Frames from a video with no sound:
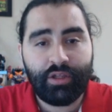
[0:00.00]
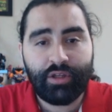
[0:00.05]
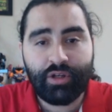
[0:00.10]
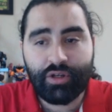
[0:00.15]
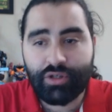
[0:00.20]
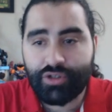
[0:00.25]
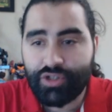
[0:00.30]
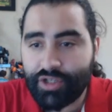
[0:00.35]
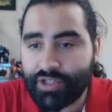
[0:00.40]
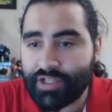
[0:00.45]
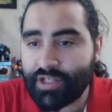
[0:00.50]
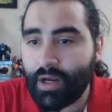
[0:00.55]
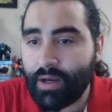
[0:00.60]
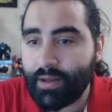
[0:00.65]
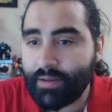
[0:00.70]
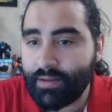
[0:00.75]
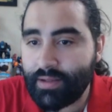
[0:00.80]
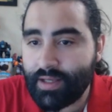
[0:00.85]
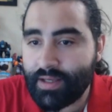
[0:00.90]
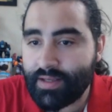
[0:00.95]
you're just
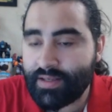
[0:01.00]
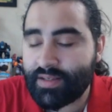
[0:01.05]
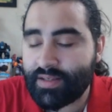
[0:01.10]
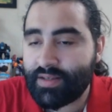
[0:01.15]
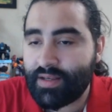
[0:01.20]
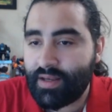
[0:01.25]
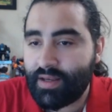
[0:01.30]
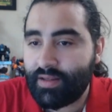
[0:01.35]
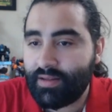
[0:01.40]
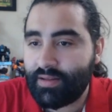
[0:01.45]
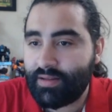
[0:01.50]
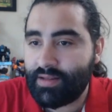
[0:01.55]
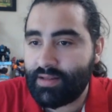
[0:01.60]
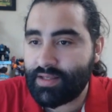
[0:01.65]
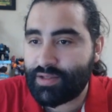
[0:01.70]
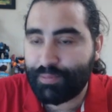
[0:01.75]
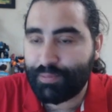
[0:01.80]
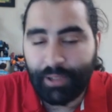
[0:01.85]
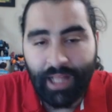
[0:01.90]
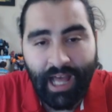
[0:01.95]
on this
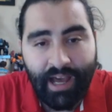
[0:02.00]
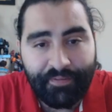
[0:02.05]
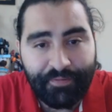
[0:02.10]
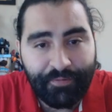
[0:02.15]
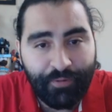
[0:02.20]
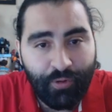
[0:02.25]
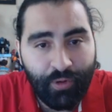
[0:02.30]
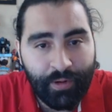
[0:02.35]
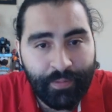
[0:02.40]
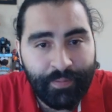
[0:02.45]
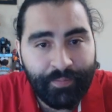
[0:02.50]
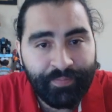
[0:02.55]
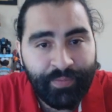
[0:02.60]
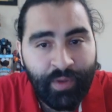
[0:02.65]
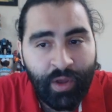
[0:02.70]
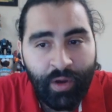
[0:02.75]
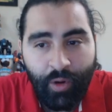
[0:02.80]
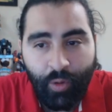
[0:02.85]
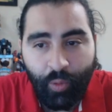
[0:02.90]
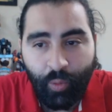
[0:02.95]
platform
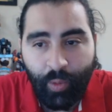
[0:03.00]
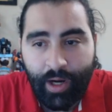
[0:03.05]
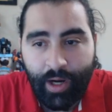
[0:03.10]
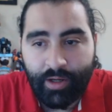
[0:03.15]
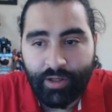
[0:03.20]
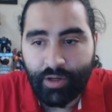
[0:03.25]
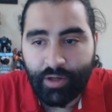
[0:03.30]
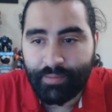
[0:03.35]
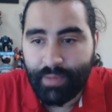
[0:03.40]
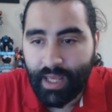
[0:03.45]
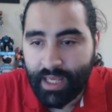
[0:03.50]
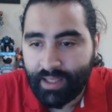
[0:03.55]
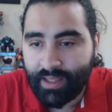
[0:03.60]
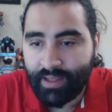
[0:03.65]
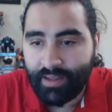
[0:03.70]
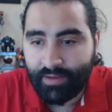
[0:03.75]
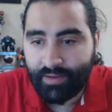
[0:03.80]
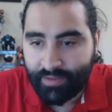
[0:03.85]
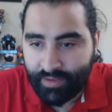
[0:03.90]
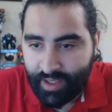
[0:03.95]
where you're
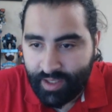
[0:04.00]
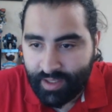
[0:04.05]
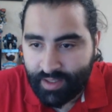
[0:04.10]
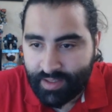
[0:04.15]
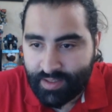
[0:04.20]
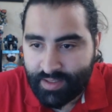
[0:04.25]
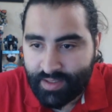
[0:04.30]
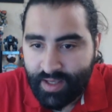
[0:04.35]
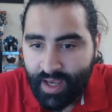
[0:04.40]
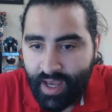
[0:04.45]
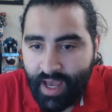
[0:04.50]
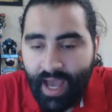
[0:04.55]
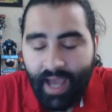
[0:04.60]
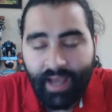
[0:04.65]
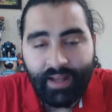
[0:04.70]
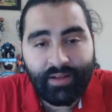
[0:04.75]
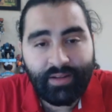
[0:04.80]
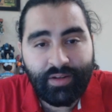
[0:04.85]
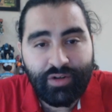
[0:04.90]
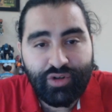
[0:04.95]
making things,
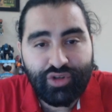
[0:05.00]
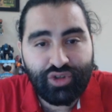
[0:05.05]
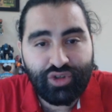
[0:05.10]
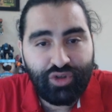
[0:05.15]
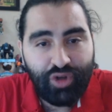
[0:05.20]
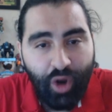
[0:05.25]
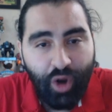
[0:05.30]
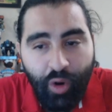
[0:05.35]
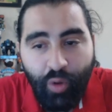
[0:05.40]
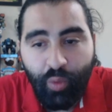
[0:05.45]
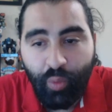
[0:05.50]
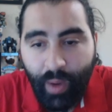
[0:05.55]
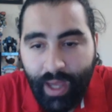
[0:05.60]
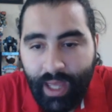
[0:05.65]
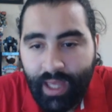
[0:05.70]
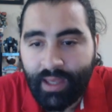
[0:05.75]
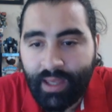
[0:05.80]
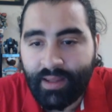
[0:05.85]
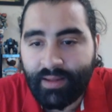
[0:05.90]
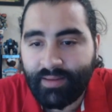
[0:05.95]
and there's no
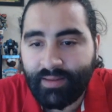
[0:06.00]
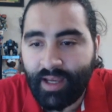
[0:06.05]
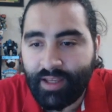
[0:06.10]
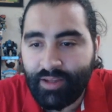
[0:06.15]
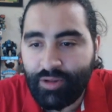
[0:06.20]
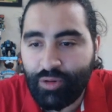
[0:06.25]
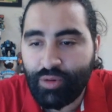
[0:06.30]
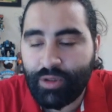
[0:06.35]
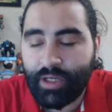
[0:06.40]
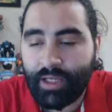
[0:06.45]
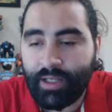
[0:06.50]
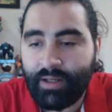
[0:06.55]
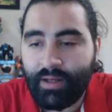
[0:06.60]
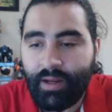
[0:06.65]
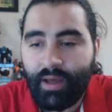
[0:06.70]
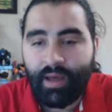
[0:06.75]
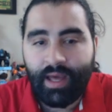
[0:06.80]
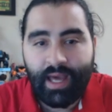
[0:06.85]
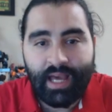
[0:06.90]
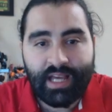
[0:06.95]
way that you
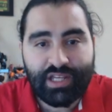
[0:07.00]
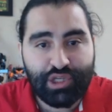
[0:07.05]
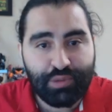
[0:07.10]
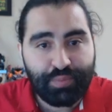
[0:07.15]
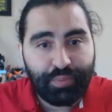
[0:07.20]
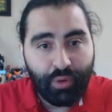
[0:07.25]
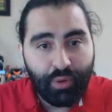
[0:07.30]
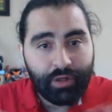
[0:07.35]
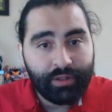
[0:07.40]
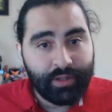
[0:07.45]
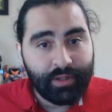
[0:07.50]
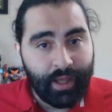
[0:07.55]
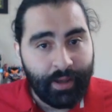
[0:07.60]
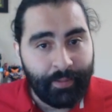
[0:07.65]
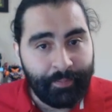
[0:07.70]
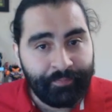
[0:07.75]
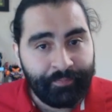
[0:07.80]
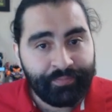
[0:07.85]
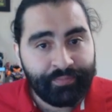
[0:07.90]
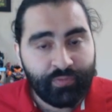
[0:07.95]
can export
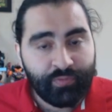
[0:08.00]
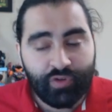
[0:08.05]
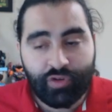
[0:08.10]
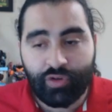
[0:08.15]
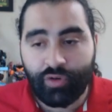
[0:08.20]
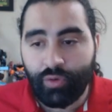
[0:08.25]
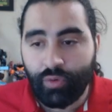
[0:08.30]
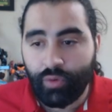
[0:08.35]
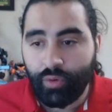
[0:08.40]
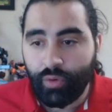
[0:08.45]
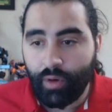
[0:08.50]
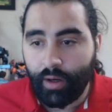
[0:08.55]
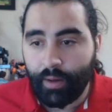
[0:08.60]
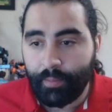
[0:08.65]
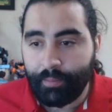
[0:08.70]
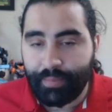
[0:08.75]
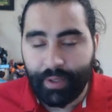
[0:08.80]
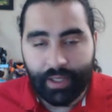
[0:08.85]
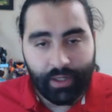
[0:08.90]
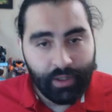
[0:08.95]
them to
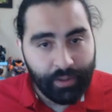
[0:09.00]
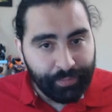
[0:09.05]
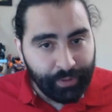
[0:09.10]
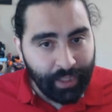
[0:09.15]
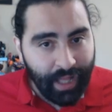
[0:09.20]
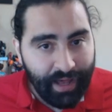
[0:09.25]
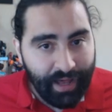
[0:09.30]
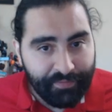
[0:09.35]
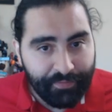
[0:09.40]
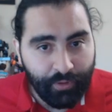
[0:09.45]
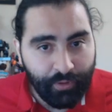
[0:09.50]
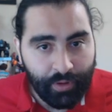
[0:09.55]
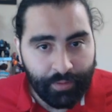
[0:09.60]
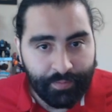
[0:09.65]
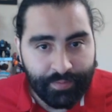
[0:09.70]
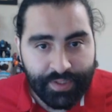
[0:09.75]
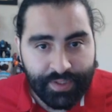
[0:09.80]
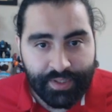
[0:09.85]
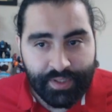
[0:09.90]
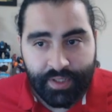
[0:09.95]
bigger
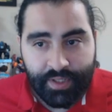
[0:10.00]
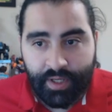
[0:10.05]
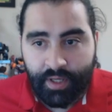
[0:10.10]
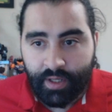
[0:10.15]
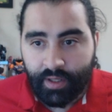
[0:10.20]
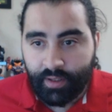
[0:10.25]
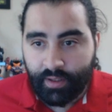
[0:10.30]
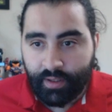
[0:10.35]
platforms.